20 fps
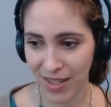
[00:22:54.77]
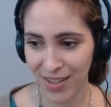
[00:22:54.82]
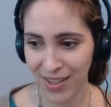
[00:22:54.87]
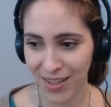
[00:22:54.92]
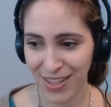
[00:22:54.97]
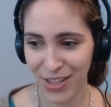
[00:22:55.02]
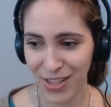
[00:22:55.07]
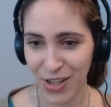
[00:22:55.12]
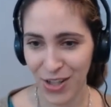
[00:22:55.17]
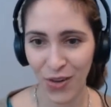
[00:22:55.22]

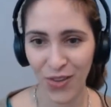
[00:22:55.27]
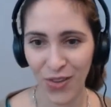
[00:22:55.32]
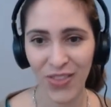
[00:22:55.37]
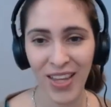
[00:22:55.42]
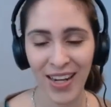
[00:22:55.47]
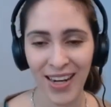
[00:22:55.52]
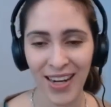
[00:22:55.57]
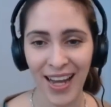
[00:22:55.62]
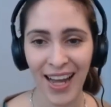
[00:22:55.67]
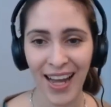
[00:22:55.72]
you know,
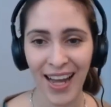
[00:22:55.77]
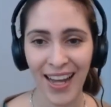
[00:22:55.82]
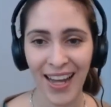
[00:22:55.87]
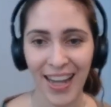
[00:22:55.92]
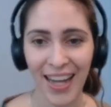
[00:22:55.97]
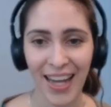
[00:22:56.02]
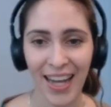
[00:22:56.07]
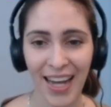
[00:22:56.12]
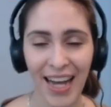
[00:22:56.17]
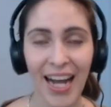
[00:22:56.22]
then
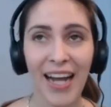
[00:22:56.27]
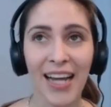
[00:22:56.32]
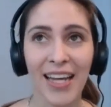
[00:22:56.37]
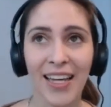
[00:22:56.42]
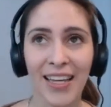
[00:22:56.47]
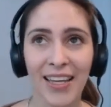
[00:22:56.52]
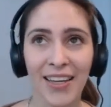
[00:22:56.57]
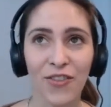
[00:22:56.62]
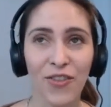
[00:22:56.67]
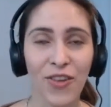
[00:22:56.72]

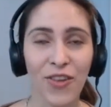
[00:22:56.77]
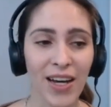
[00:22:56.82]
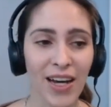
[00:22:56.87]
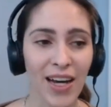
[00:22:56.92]
I...